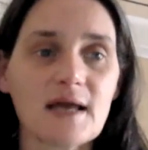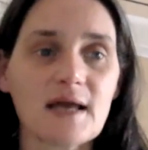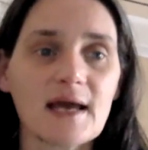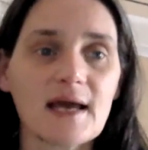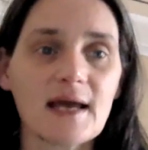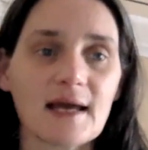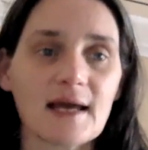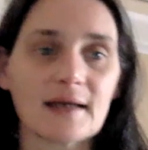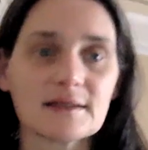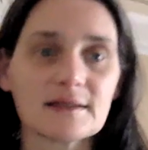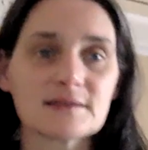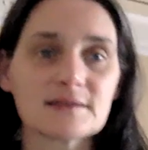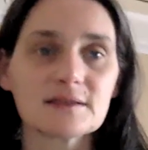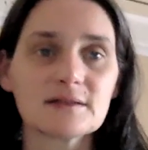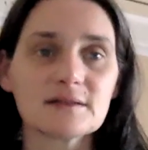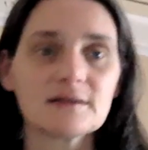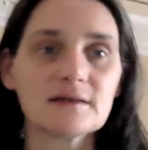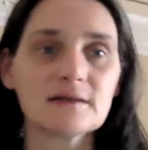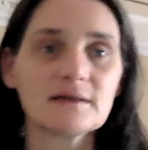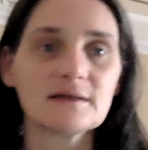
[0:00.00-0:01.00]
And
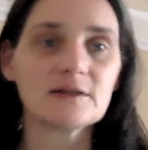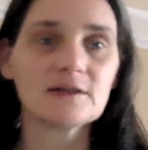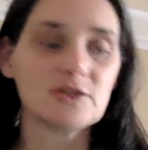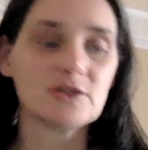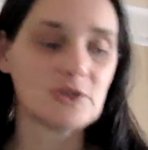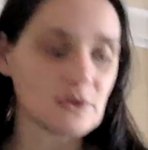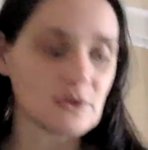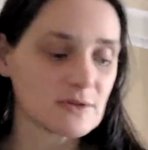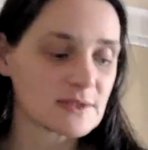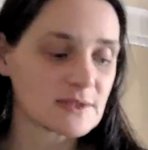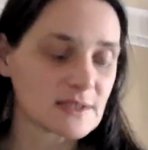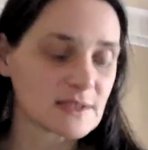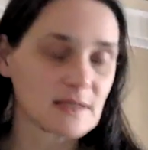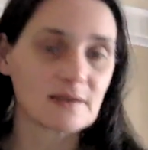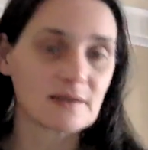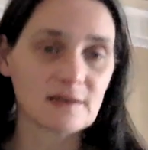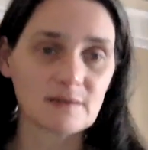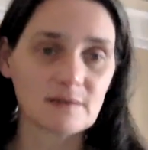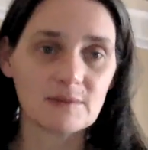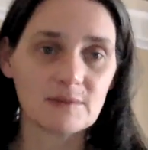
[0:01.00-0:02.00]
using
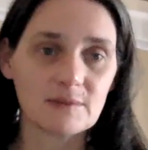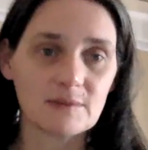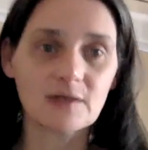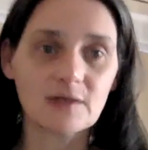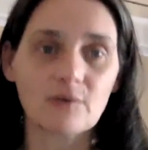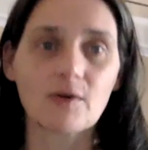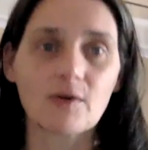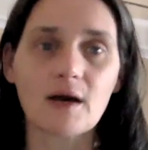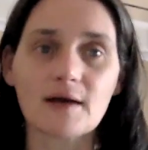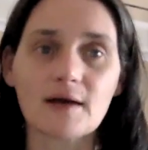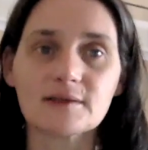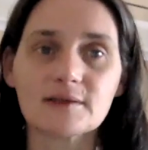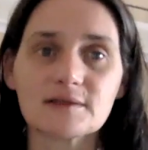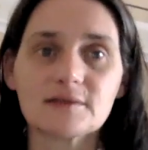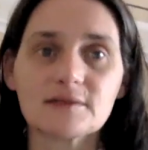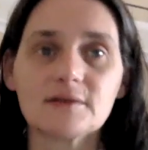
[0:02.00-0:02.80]
the Amino Wise,